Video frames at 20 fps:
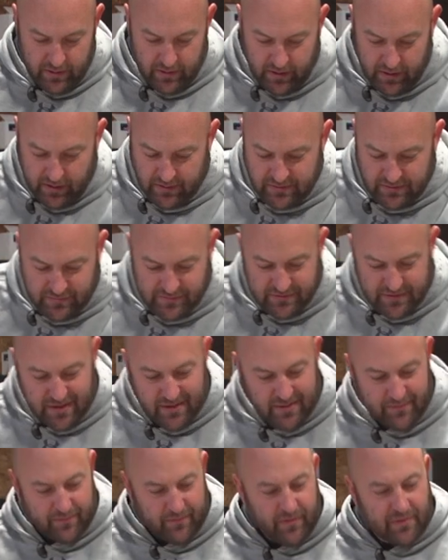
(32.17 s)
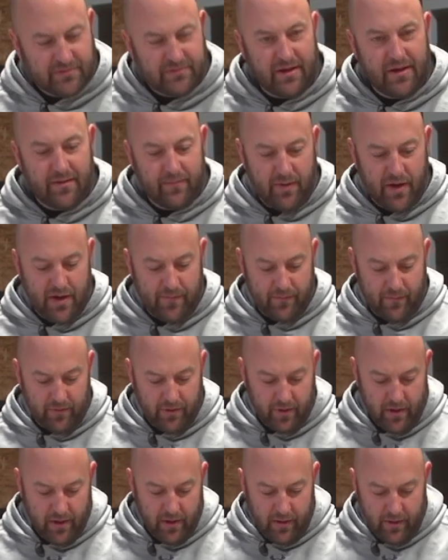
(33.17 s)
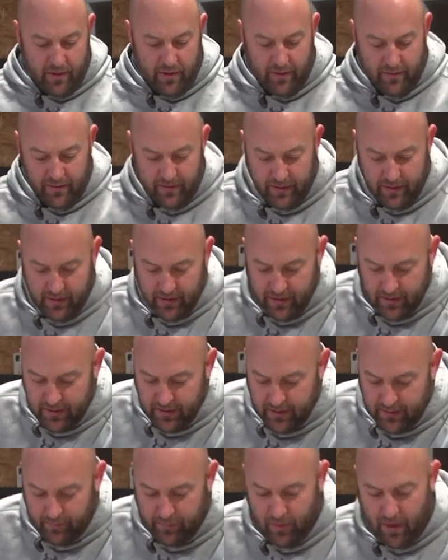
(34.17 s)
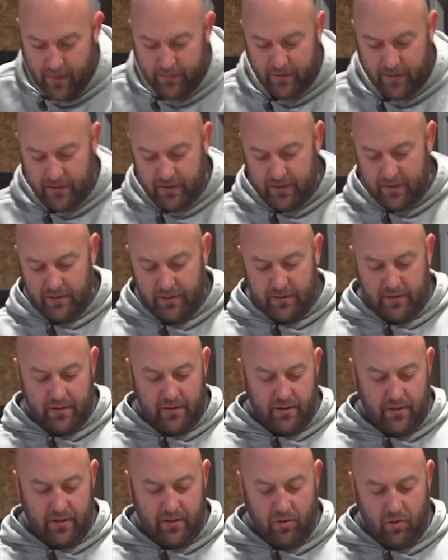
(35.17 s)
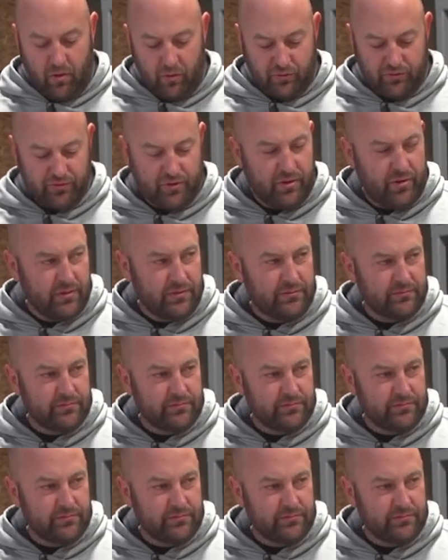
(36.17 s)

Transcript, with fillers: uh, some sand, sandpaper, and probably uh, a hole saw